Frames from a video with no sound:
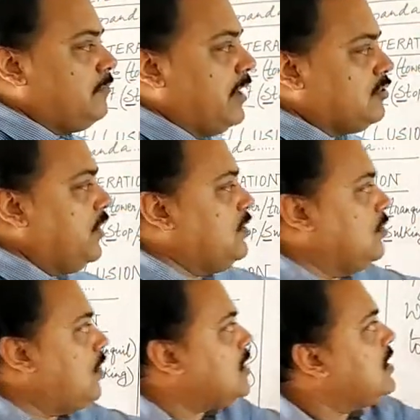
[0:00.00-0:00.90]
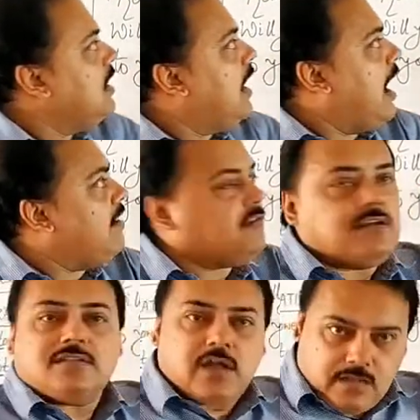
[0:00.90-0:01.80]
because we do not have
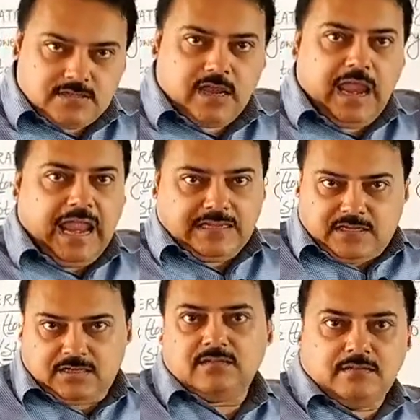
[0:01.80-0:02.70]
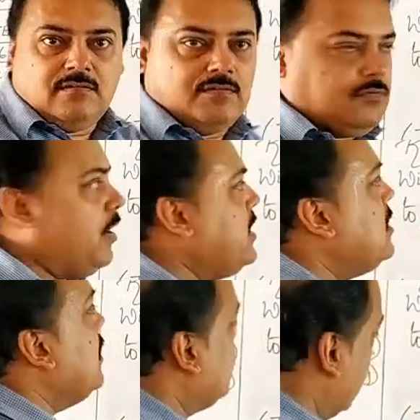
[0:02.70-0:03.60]
a stanza 8.
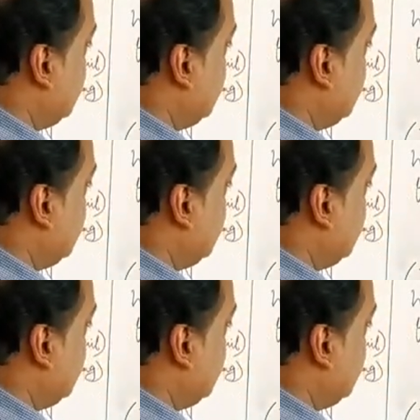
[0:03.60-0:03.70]
Right? So